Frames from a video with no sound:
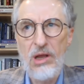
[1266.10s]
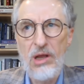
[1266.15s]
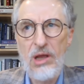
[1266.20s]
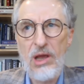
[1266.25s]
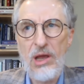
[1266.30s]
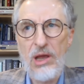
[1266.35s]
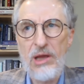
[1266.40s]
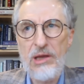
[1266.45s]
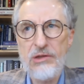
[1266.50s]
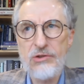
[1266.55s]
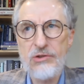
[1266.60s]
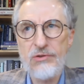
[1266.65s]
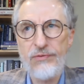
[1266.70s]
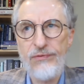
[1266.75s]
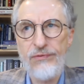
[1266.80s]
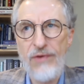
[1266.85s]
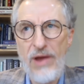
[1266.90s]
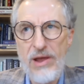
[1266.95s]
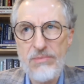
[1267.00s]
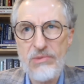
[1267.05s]
is
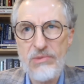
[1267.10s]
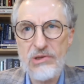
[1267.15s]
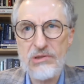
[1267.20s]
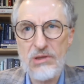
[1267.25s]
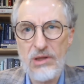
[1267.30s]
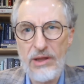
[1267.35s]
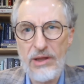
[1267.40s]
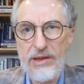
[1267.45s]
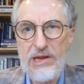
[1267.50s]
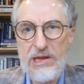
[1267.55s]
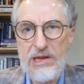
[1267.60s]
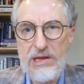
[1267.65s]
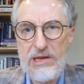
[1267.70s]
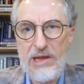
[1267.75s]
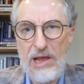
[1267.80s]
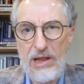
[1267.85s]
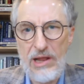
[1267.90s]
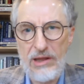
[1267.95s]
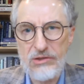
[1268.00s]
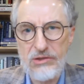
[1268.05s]
famously
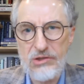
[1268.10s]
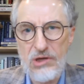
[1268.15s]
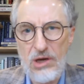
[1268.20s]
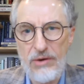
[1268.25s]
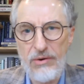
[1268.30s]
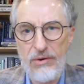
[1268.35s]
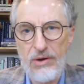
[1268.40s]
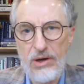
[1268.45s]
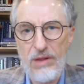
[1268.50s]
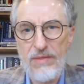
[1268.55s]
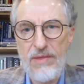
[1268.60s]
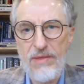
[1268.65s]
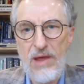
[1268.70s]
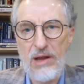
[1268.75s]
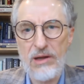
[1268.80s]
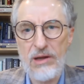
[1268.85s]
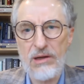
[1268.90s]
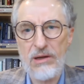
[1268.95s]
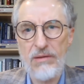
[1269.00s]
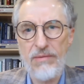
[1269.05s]
egalitarian, and
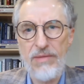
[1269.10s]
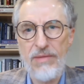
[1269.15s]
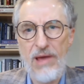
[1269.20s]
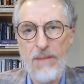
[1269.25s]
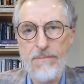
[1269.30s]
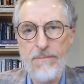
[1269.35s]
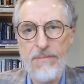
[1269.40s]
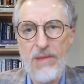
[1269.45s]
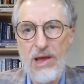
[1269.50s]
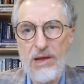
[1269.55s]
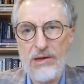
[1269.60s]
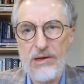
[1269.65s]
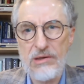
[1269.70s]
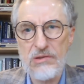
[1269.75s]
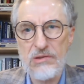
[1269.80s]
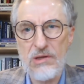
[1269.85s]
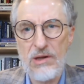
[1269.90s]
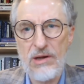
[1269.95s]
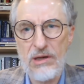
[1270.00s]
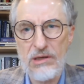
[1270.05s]
that matters
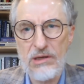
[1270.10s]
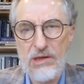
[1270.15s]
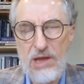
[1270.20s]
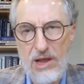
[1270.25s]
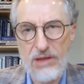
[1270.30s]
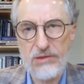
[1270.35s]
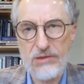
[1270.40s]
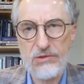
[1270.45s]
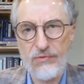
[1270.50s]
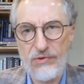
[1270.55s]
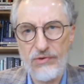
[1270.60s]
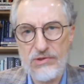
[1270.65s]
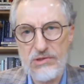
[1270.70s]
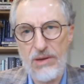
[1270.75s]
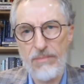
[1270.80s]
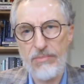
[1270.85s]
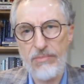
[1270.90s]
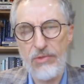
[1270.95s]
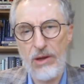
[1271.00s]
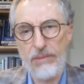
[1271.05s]
and it counts for
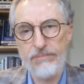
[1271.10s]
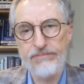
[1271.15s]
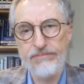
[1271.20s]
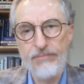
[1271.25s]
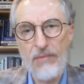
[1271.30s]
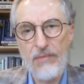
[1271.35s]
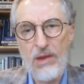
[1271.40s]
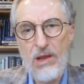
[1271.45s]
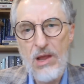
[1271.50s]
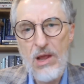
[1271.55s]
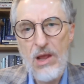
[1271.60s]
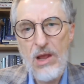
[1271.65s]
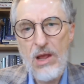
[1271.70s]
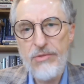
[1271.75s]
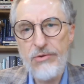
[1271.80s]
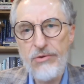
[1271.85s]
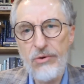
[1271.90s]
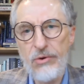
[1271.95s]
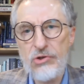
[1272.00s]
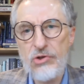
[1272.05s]
something.
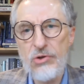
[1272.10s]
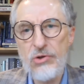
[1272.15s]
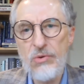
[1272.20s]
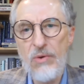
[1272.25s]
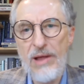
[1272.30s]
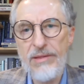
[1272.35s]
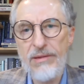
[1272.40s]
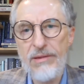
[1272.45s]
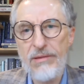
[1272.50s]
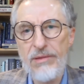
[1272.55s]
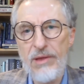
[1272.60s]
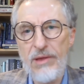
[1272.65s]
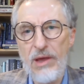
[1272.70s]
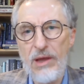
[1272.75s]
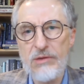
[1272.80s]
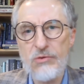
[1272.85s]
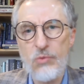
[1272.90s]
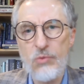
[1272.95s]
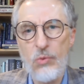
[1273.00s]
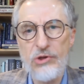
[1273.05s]
There are two other
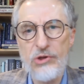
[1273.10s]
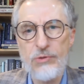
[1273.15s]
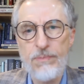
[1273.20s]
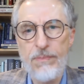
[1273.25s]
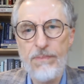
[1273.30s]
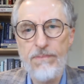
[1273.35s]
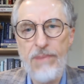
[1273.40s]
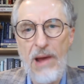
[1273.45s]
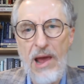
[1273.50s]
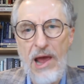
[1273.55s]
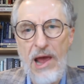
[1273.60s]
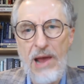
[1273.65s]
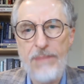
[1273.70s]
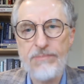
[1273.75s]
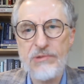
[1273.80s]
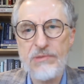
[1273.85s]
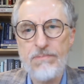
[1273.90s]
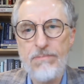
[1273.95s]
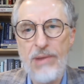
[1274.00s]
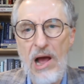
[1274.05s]
things which
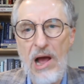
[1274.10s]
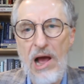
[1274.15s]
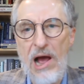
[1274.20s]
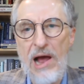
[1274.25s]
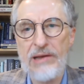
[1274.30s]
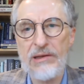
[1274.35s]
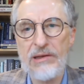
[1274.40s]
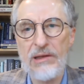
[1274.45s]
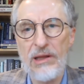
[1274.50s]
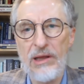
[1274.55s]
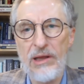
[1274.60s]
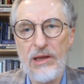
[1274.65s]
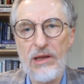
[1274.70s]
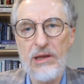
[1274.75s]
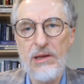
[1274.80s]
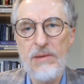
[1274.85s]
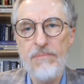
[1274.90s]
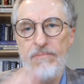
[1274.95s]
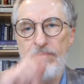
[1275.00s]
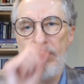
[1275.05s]
perhaps
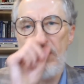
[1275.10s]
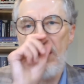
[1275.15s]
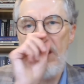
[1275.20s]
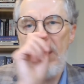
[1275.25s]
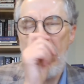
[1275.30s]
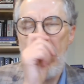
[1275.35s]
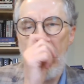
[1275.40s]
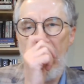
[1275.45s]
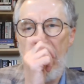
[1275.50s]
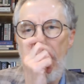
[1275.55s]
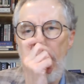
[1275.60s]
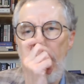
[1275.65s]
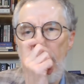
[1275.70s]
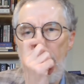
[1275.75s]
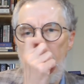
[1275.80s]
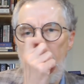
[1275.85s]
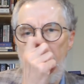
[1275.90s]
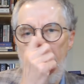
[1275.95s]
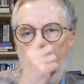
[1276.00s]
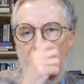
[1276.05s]
partly
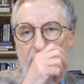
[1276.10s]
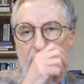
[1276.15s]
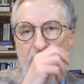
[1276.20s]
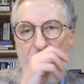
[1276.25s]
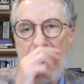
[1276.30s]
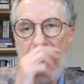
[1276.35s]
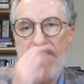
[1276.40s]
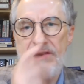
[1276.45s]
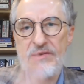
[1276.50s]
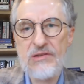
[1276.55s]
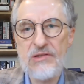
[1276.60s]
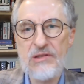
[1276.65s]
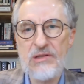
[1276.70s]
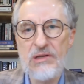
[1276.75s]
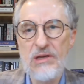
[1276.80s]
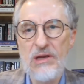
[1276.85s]
as